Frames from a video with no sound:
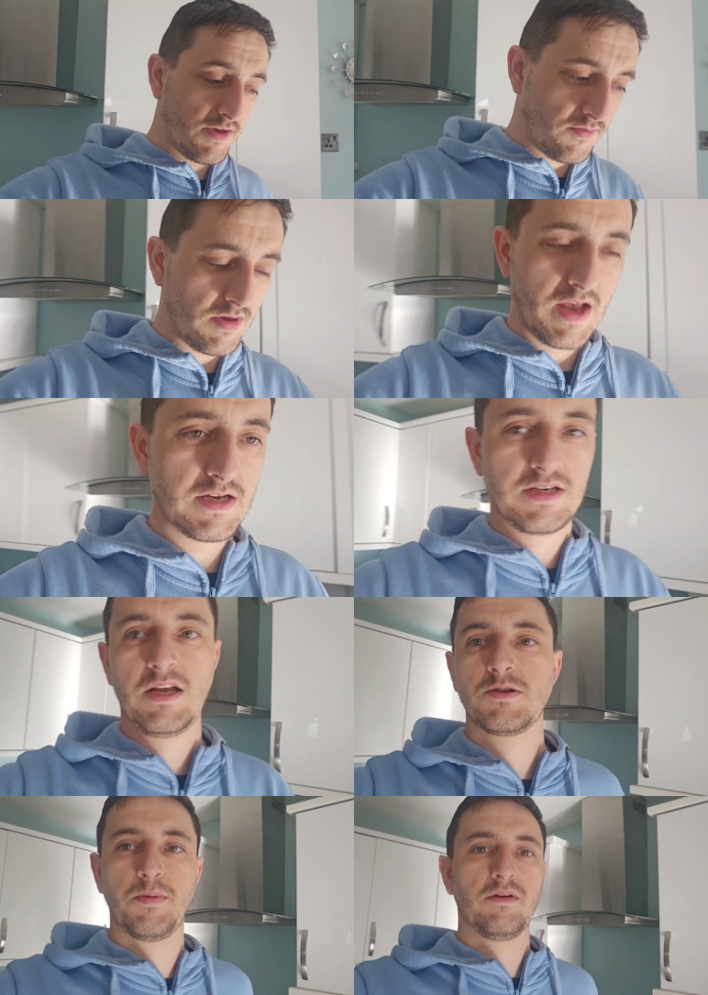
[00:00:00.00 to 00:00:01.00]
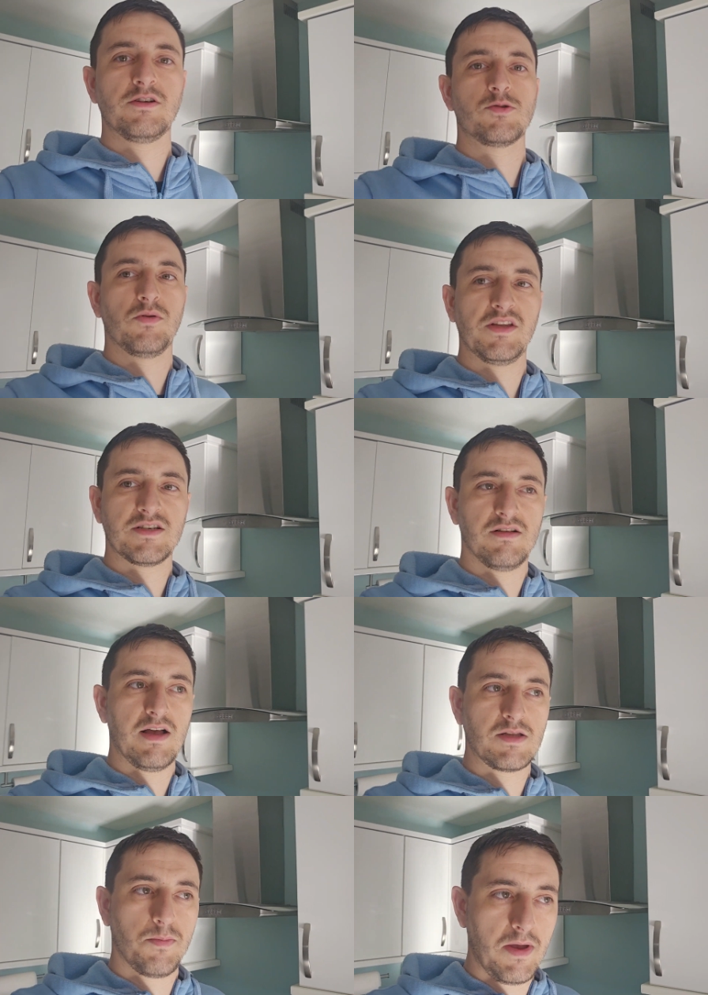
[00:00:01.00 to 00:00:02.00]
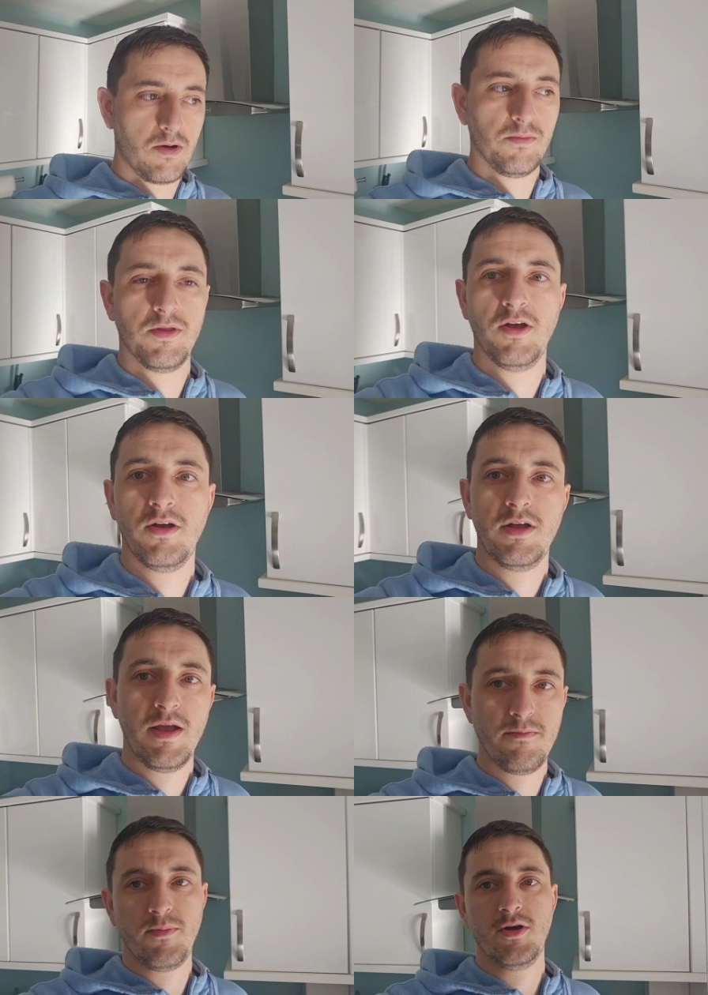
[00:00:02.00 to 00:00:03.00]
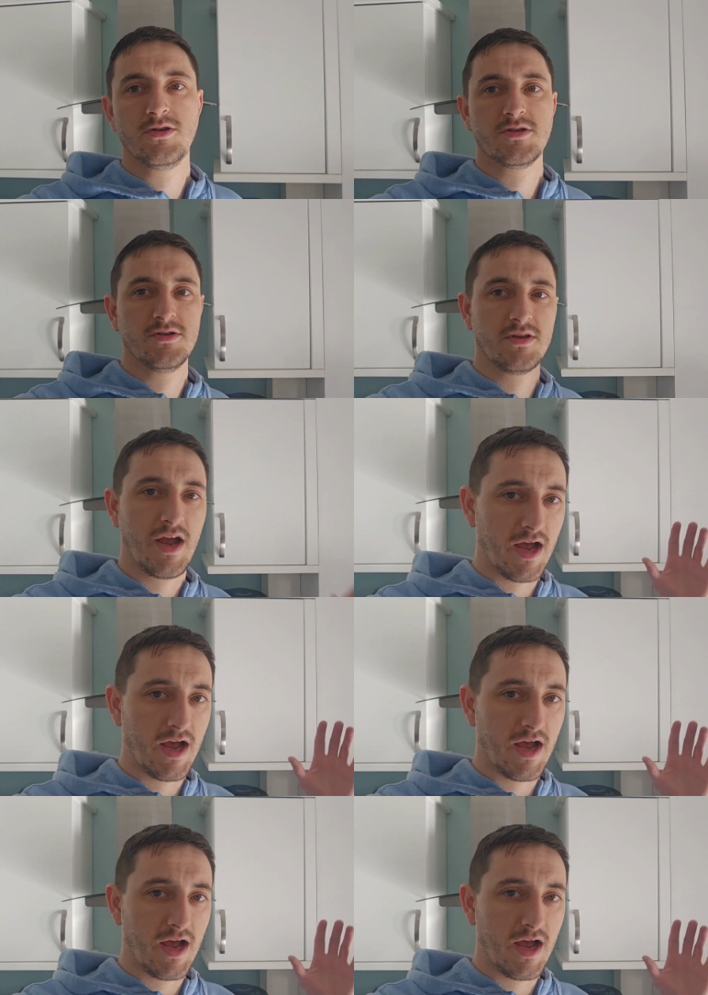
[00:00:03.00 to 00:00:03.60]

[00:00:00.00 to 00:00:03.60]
give you guys an experience of what it's like to be up there in person